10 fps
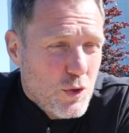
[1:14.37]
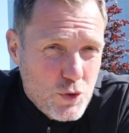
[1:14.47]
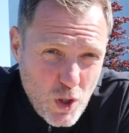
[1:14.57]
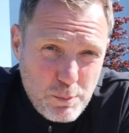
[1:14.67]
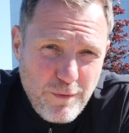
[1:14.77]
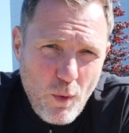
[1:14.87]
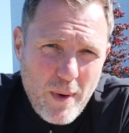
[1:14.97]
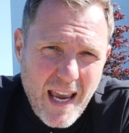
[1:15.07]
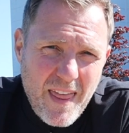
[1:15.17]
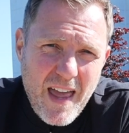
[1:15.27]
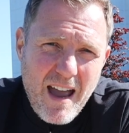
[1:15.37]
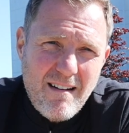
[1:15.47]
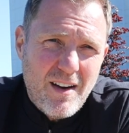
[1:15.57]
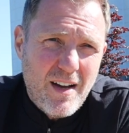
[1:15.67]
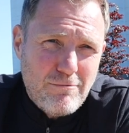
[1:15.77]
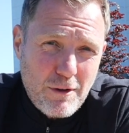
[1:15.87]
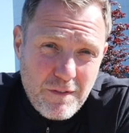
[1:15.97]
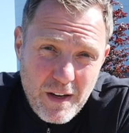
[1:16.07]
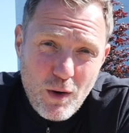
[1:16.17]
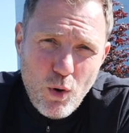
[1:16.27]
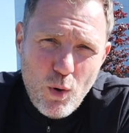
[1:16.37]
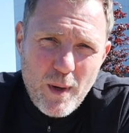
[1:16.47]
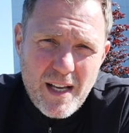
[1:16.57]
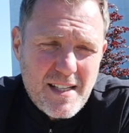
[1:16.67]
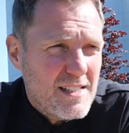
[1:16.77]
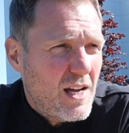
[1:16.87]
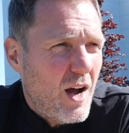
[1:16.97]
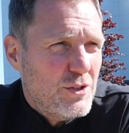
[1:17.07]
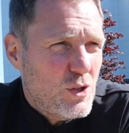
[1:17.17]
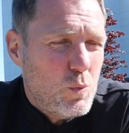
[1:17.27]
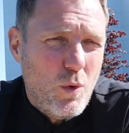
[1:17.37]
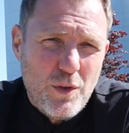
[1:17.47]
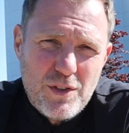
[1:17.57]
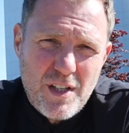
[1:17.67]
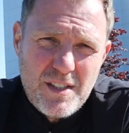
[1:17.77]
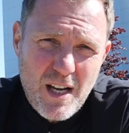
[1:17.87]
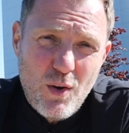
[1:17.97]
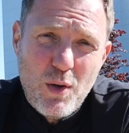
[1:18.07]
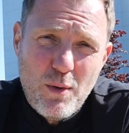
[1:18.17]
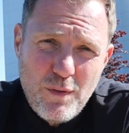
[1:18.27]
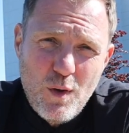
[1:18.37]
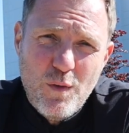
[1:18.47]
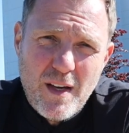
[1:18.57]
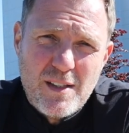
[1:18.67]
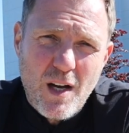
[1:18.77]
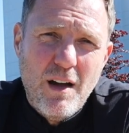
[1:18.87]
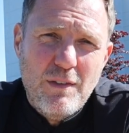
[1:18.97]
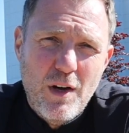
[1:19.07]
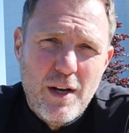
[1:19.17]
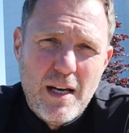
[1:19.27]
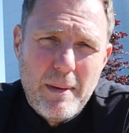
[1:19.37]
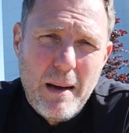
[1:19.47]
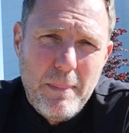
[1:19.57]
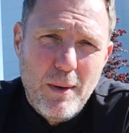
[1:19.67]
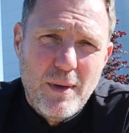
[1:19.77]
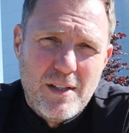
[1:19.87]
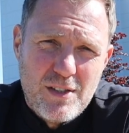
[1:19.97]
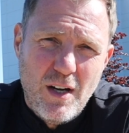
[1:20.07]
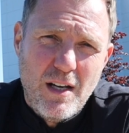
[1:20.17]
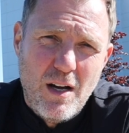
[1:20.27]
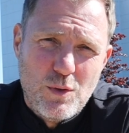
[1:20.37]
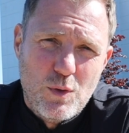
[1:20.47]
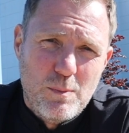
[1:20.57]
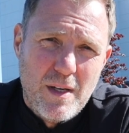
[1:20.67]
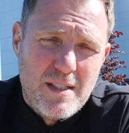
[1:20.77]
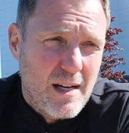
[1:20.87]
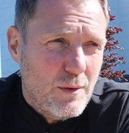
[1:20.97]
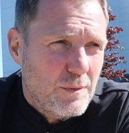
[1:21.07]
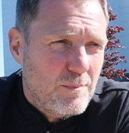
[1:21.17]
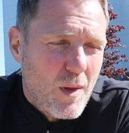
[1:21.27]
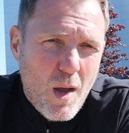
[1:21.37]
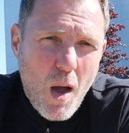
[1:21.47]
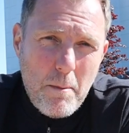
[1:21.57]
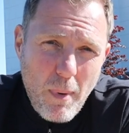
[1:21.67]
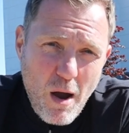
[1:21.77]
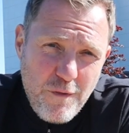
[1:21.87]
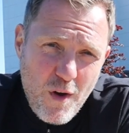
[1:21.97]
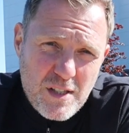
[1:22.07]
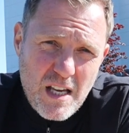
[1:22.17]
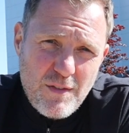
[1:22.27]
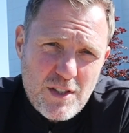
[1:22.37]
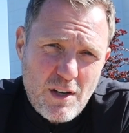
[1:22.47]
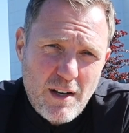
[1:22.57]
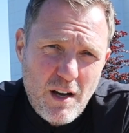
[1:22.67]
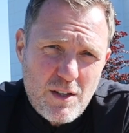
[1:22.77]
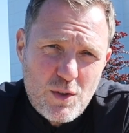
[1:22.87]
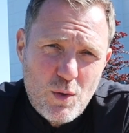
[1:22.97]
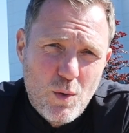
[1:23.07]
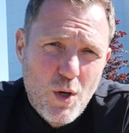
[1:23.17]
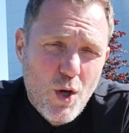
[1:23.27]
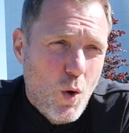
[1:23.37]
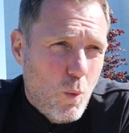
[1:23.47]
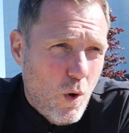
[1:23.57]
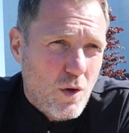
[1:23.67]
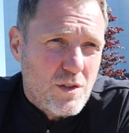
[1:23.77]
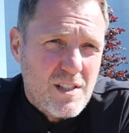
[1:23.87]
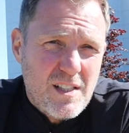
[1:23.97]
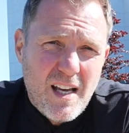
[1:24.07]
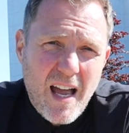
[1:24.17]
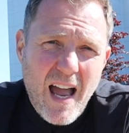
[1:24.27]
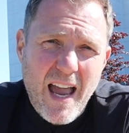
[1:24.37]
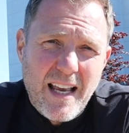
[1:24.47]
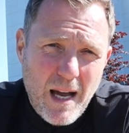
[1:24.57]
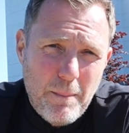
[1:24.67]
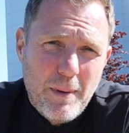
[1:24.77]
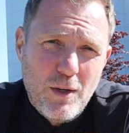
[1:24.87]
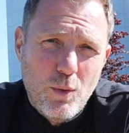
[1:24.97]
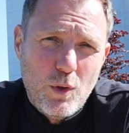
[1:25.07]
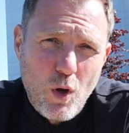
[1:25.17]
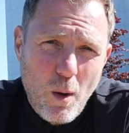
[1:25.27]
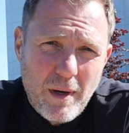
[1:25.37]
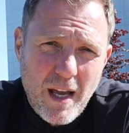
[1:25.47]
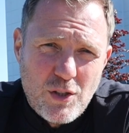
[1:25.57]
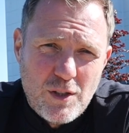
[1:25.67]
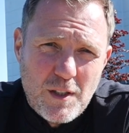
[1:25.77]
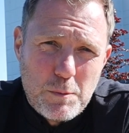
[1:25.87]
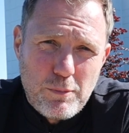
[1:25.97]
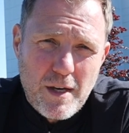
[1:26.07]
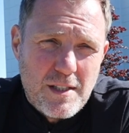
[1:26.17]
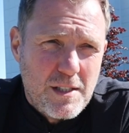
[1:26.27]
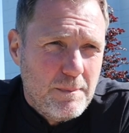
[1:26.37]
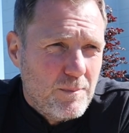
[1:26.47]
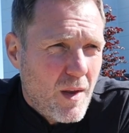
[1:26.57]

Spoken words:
Just before we get there and I reveal who it is, I just want to tell you a few things that I've learned about building side hustles myself. My first ever side hustle was a company called Accommodation Express.